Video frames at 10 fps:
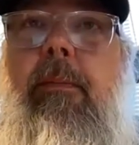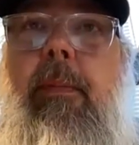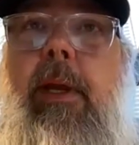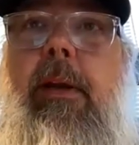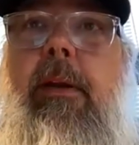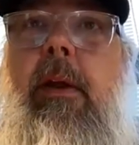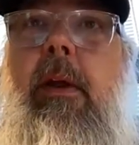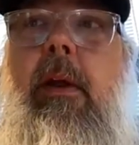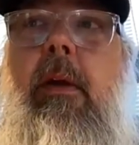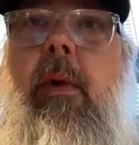again,
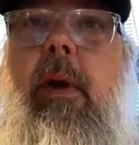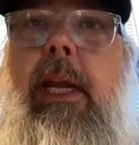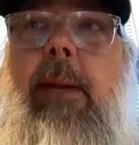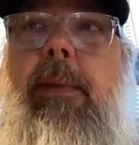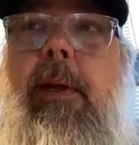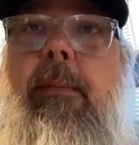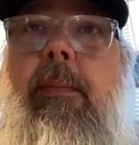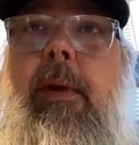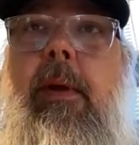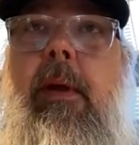want to keep them
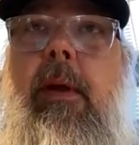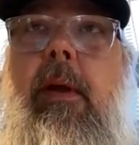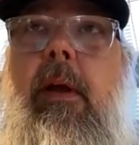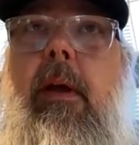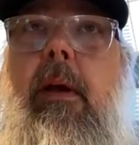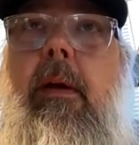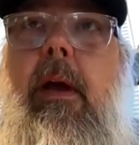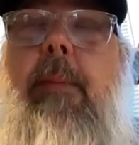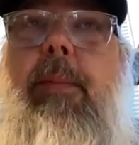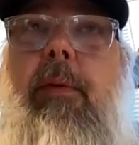
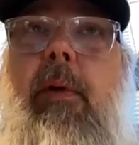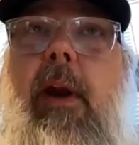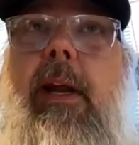up and running.